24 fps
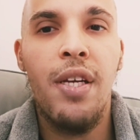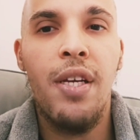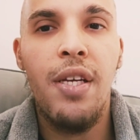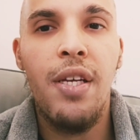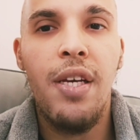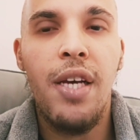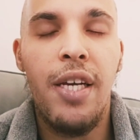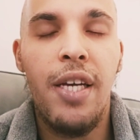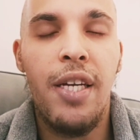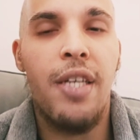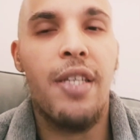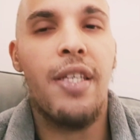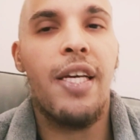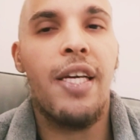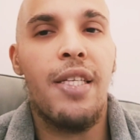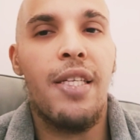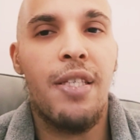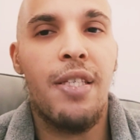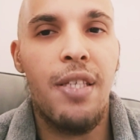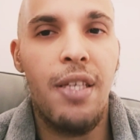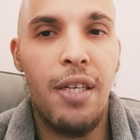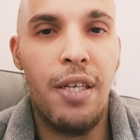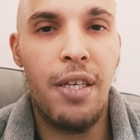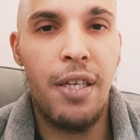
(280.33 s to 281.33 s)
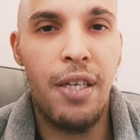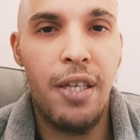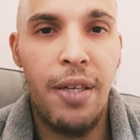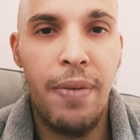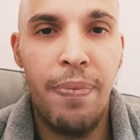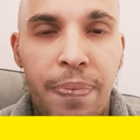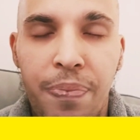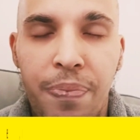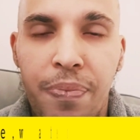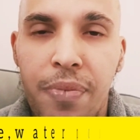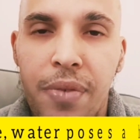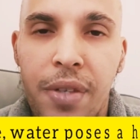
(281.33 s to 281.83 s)
and I'd get sick,
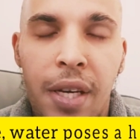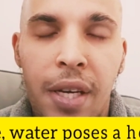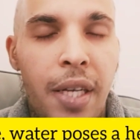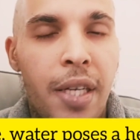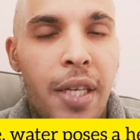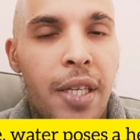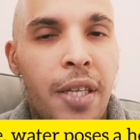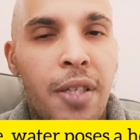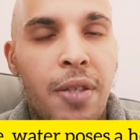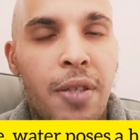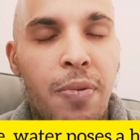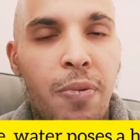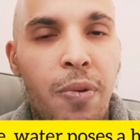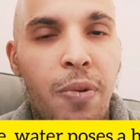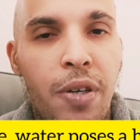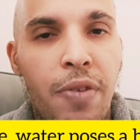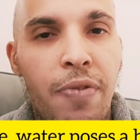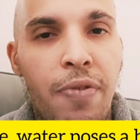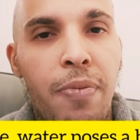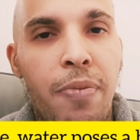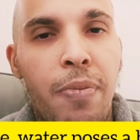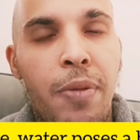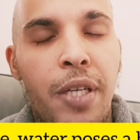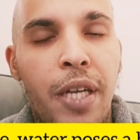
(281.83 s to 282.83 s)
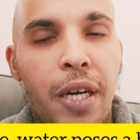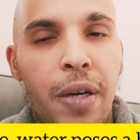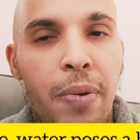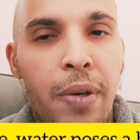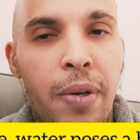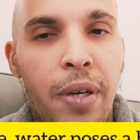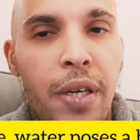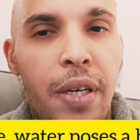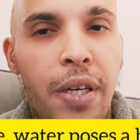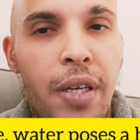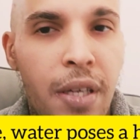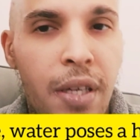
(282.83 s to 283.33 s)
and it doesn't work for me that
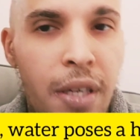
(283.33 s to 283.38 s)
way.